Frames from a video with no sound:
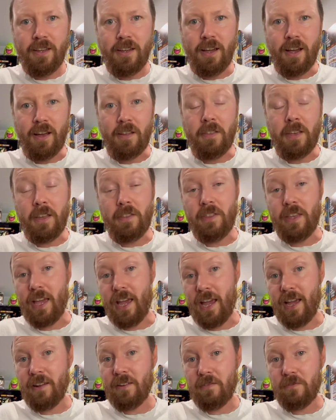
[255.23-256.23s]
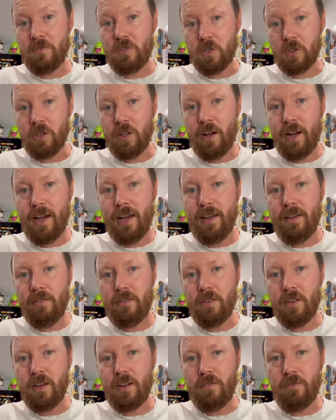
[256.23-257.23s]
And then the end of July
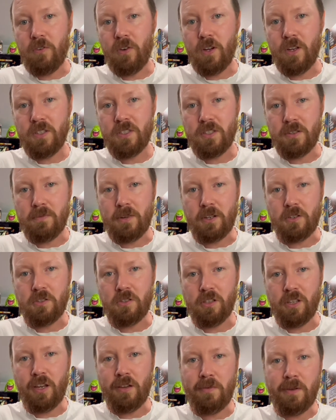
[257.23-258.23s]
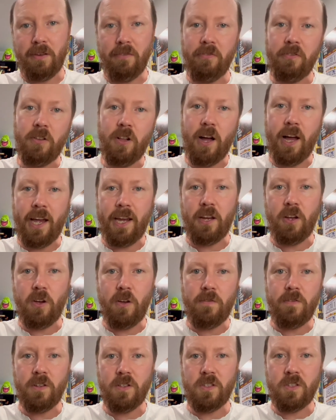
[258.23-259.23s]
31st, I'm actually going to be flying
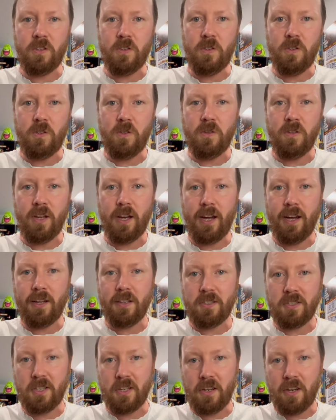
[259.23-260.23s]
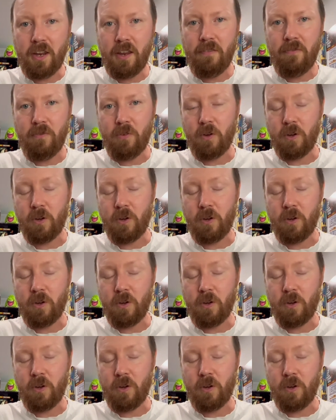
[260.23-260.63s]
over to uh, Sydney for